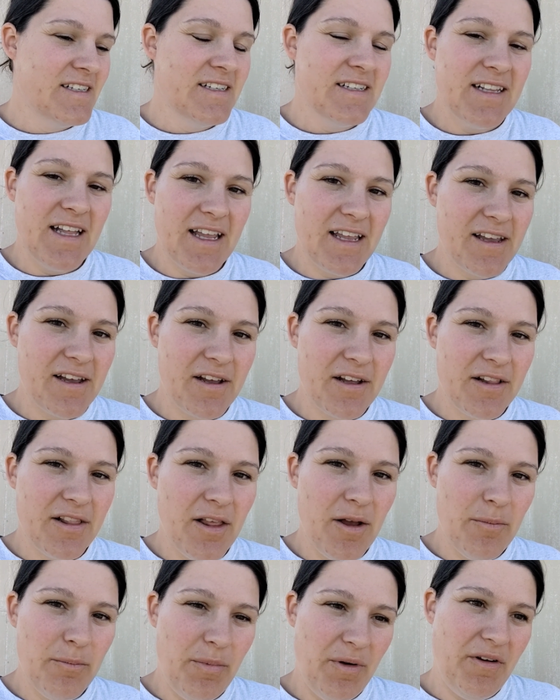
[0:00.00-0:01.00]
like a
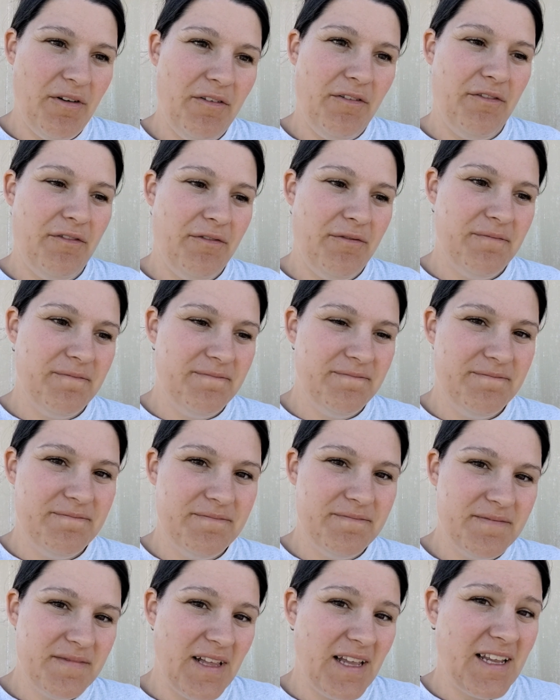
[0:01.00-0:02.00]
clump of
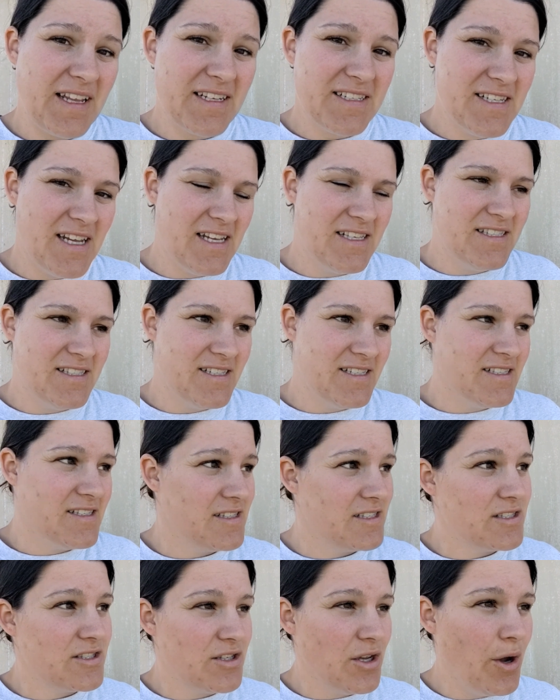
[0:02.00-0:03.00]
like
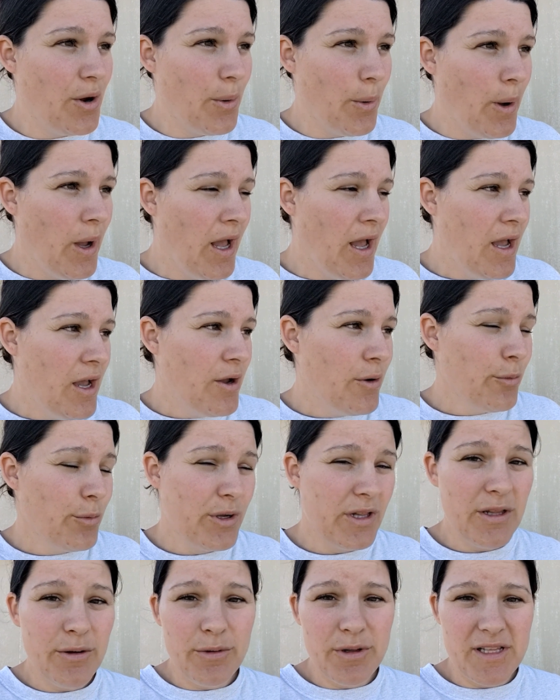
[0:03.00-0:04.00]
intestines. So
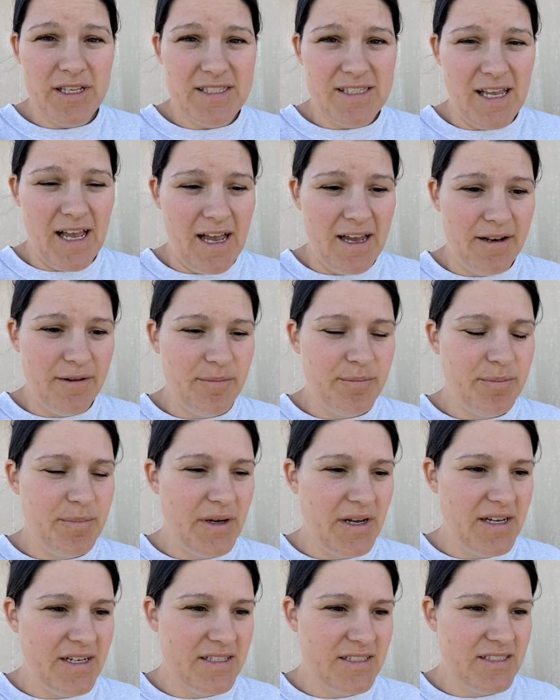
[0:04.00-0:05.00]
really, really sad,
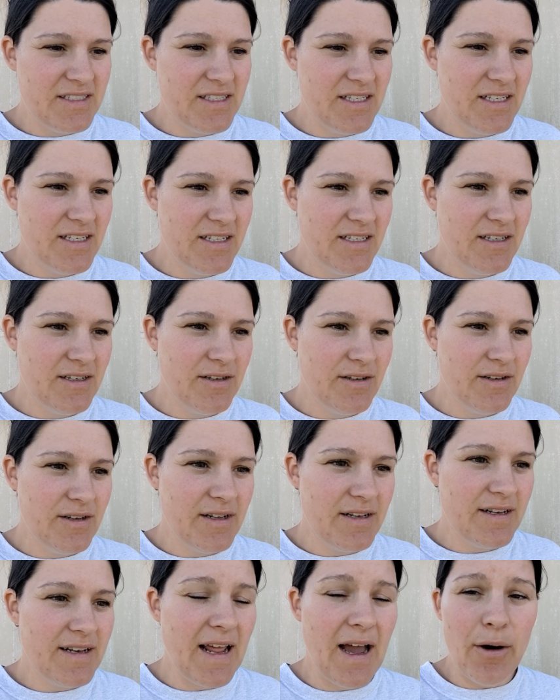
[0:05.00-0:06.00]
but
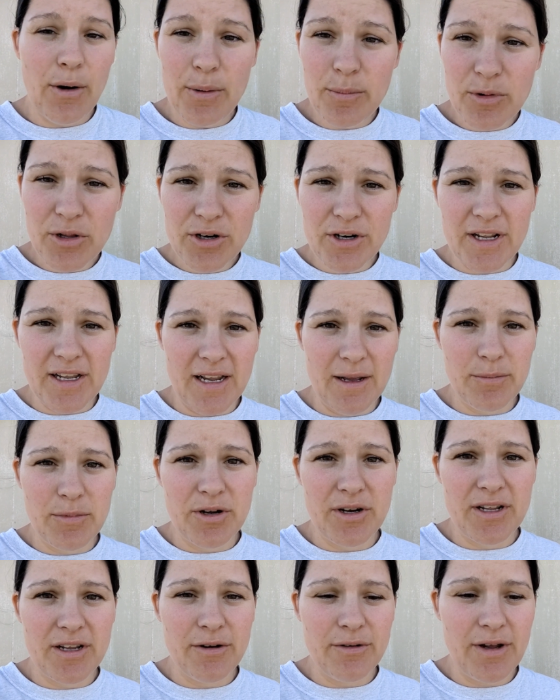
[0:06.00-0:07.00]
now I'm learning,
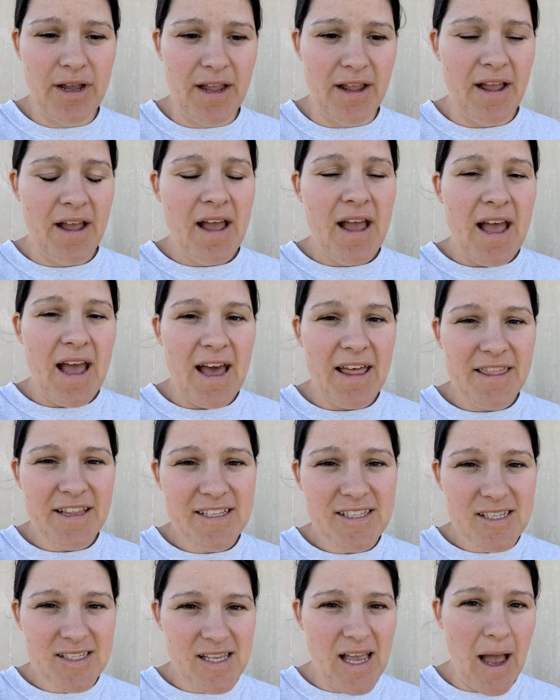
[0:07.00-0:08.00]
okay. And
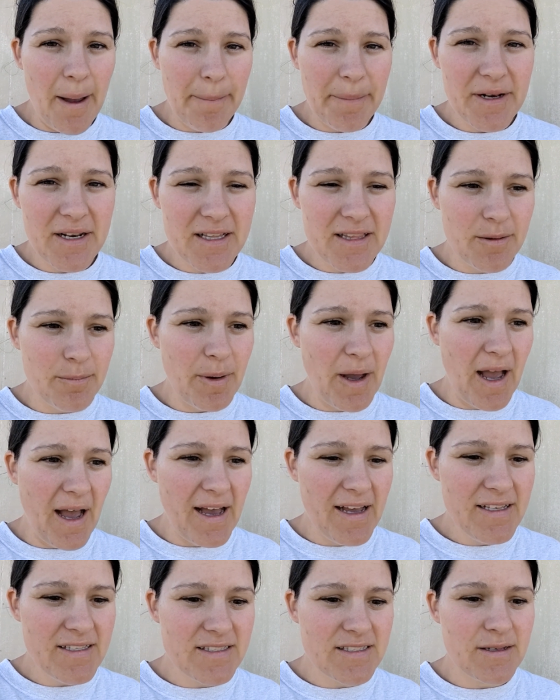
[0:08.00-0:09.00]
this has happened in the
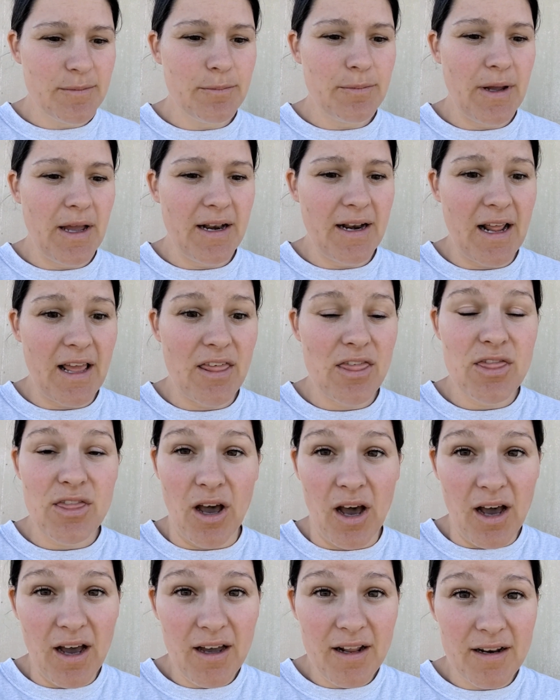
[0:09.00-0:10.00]
past, and I
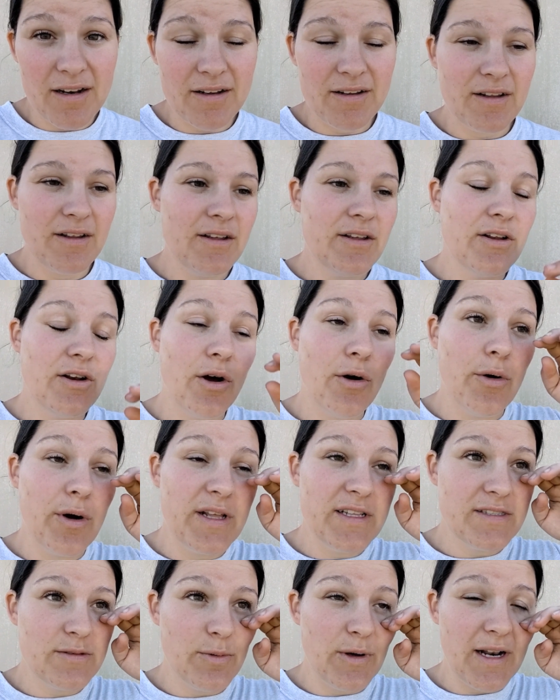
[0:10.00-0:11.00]
thought, you know,
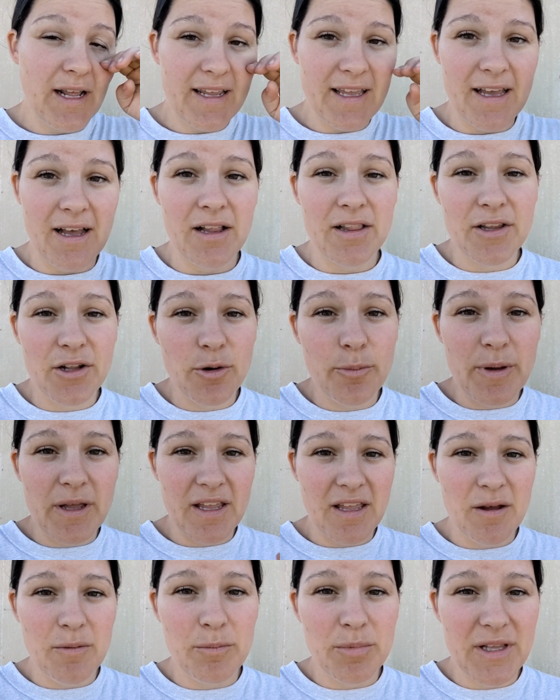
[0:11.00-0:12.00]
it's when I get a little
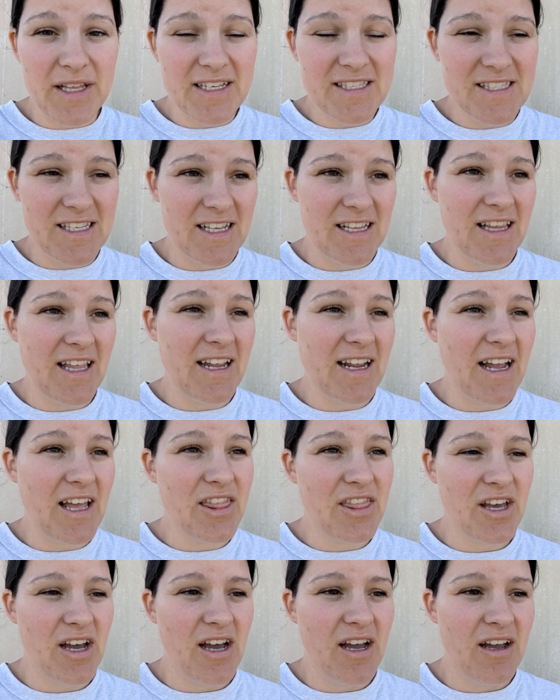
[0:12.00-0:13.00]
bit complacent. Like I
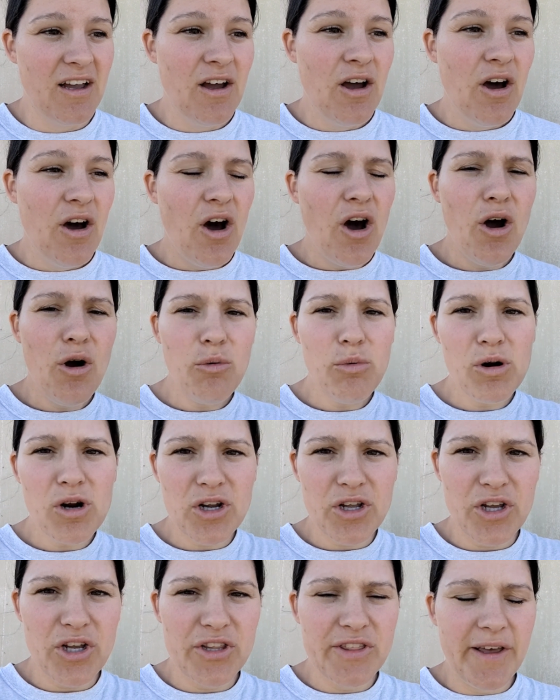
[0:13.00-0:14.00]
thought, oh, we're
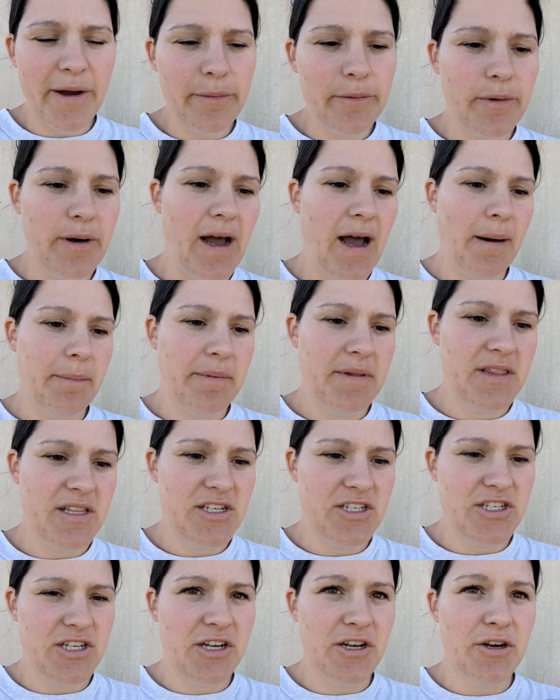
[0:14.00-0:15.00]
good, that won't happen
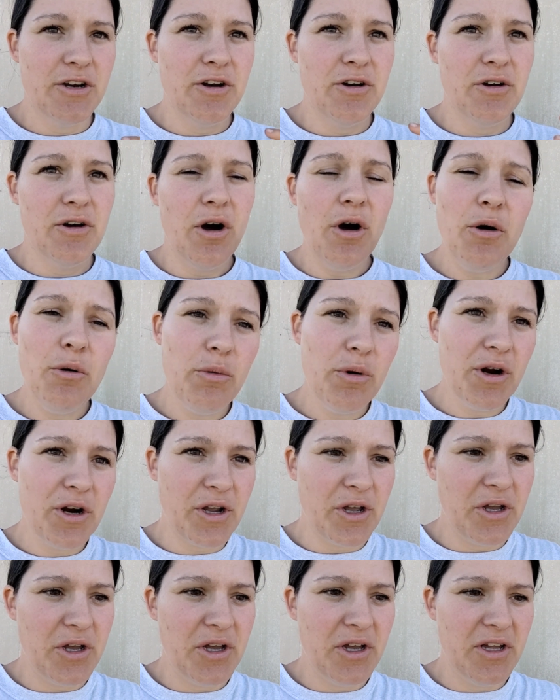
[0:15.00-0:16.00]
this year. Oh, we're
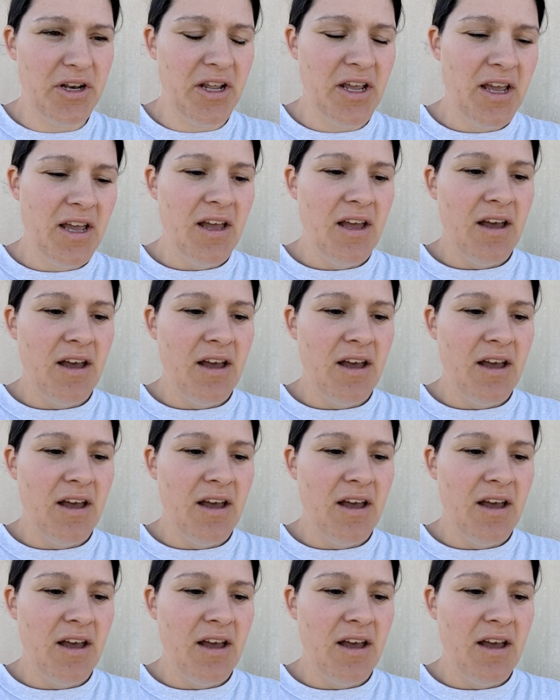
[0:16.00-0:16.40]
good.